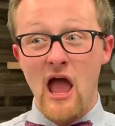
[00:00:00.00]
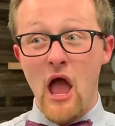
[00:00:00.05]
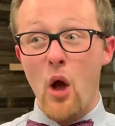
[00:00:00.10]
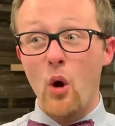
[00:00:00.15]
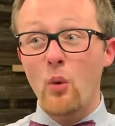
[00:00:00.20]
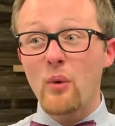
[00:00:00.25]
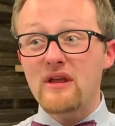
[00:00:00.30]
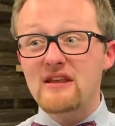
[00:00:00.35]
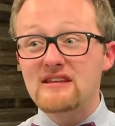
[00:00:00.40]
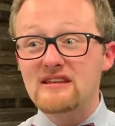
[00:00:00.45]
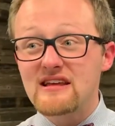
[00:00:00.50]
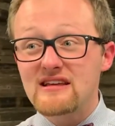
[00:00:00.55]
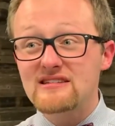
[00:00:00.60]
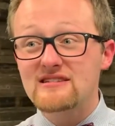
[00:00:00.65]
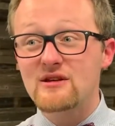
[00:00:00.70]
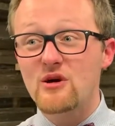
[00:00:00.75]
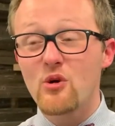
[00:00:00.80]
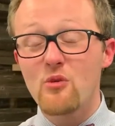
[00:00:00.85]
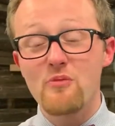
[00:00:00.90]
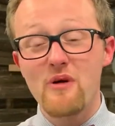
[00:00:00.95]
And we
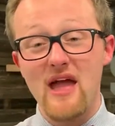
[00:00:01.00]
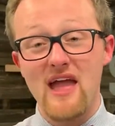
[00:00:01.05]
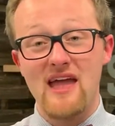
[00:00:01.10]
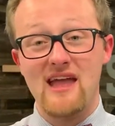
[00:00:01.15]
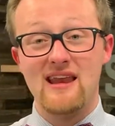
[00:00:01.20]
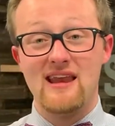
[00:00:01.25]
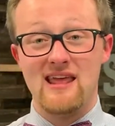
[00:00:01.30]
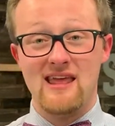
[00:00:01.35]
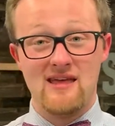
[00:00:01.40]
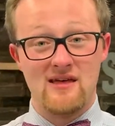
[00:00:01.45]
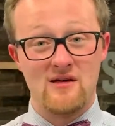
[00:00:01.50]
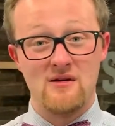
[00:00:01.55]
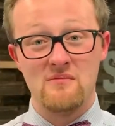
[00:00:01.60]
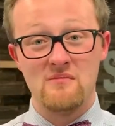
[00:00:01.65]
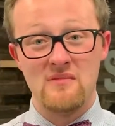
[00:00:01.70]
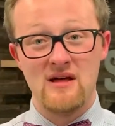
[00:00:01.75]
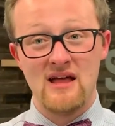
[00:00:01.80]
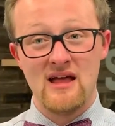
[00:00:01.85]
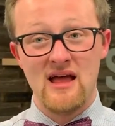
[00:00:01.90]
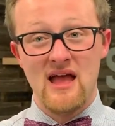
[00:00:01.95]
disobeyed
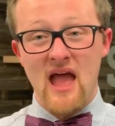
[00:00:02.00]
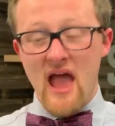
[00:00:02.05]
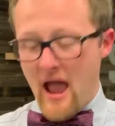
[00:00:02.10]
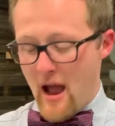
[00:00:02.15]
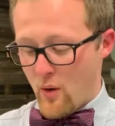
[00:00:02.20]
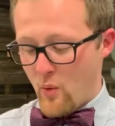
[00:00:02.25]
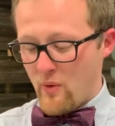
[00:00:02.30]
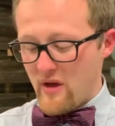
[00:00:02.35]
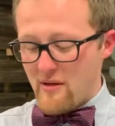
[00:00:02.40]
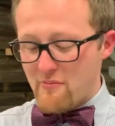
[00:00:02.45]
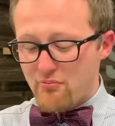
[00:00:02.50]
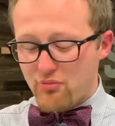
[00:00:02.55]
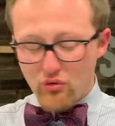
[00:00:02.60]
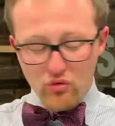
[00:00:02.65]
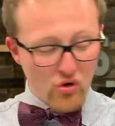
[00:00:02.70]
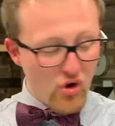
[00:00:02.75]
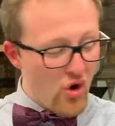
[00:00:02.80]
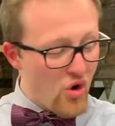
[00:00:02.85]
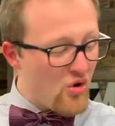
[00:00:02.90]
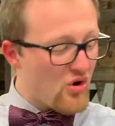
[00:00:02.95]
him and we
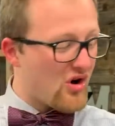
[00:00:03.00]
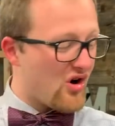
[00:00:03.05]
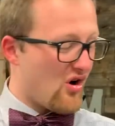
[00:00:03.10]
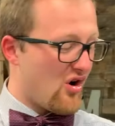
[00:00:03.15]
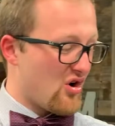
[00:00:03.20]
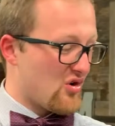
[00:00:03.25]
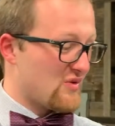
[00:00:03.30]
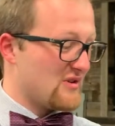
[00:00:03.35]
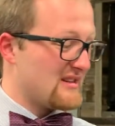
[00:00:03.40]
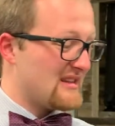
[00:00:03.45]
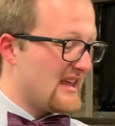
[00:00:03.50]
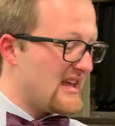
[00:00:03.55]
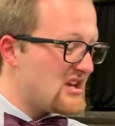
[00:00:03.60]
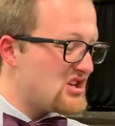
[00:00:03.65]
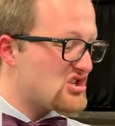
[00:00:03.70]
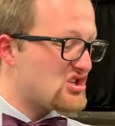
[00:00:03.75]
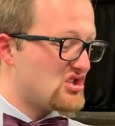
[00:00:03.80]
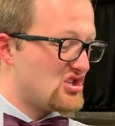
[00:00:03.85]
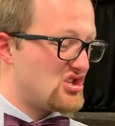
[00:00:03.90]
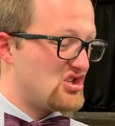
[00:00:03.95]
broke our
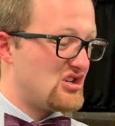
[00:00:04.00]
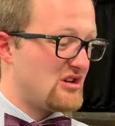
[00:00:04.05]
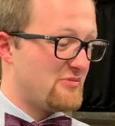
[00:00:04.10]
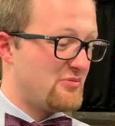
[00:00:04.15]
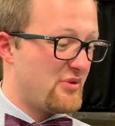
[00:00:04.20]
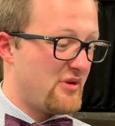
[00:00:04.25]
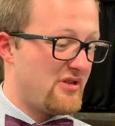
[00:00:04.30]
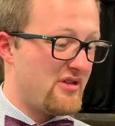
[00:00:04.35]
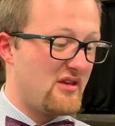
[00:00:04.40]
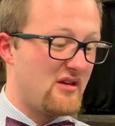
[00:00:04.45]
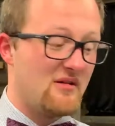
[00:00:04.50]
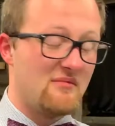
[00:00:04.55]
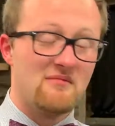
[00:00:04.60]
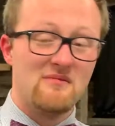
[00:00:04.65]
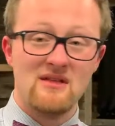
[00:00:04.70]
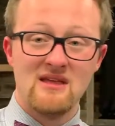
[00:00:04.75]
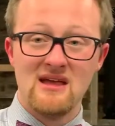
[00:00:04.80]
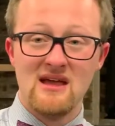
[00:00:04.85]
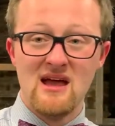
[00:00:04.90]
relationship with him